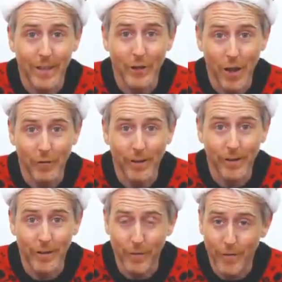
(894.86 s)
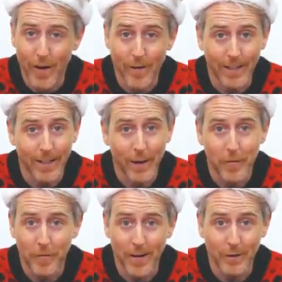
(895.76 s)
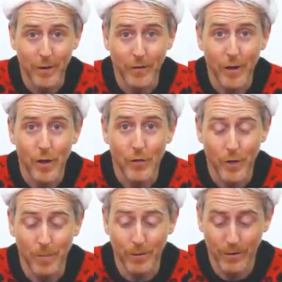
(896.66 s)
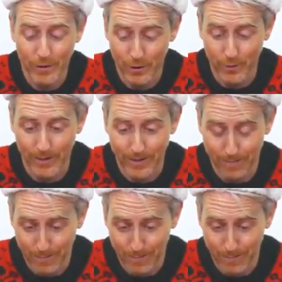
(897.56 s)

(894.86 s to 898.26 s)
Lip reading: is offering this very festive triple treat